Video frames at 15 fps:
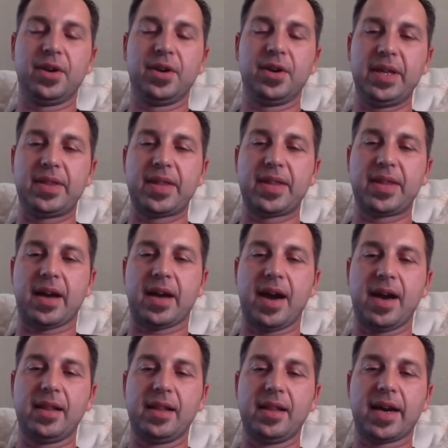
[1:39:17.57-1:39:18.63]
be that
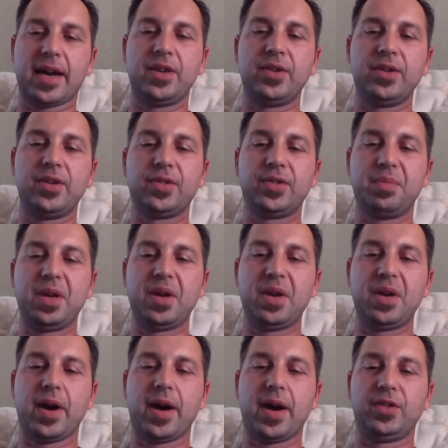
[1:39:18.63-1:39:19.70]
guy like I used to
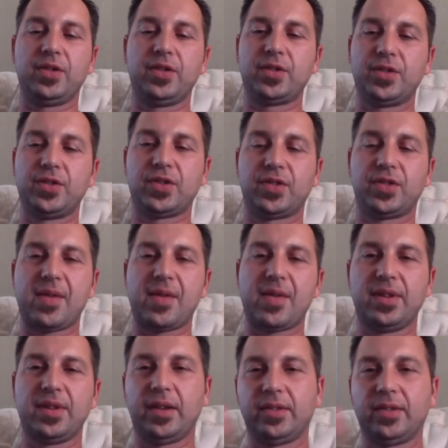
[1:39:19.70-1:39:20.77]
be, where I used to just
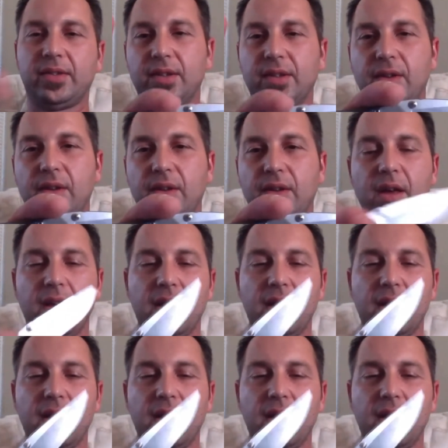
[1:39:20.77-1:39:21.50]
have a nice little,